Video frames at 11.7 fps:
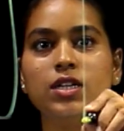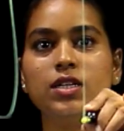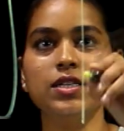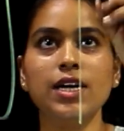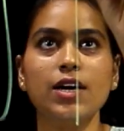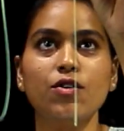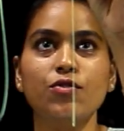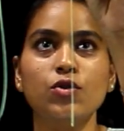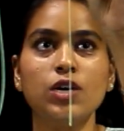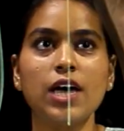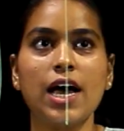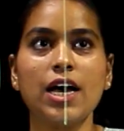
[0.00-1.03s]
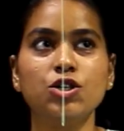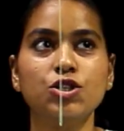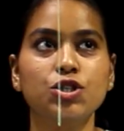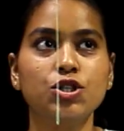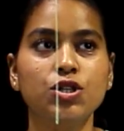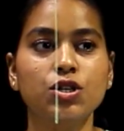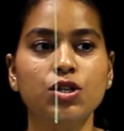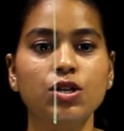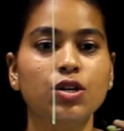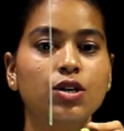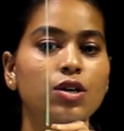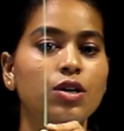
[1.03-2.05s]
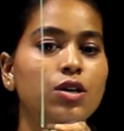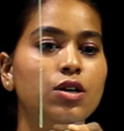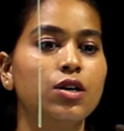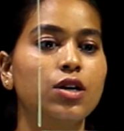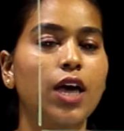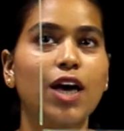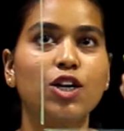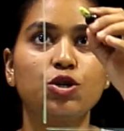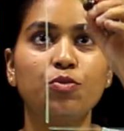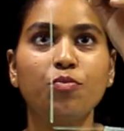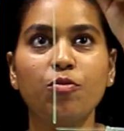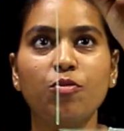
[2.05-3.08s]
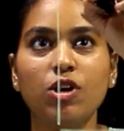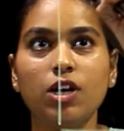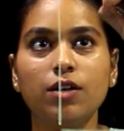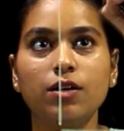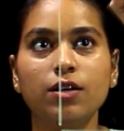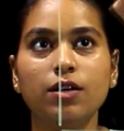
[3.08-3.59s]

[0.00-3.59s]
inside of your cache memory.